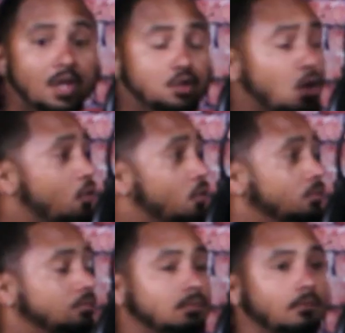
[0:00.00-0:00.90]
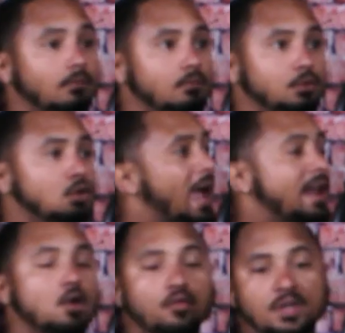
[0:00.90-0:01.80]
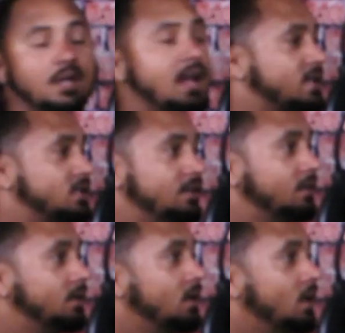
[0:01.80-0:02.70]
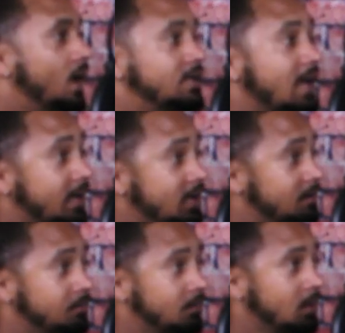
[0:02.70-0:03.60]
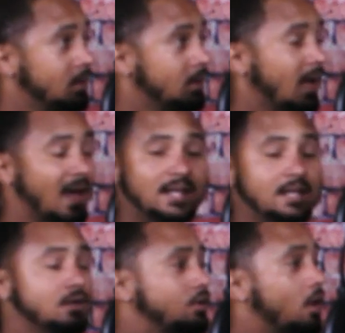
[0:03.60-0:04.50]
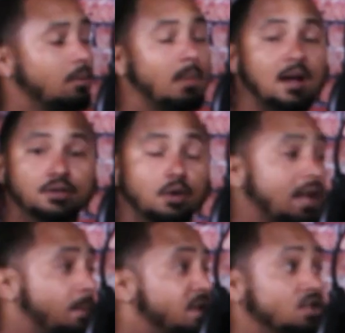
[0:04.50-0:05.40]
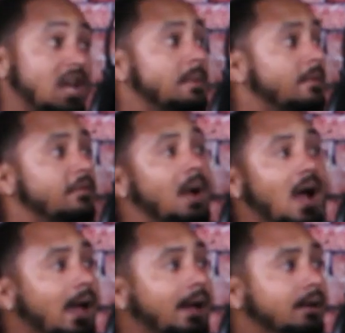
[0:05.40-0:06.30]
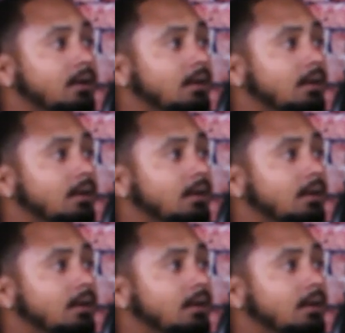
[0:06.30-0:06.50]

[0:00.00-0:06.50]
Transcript: So you had no reason to actually even attack him. And then you choke him out, so that means you came up from behind.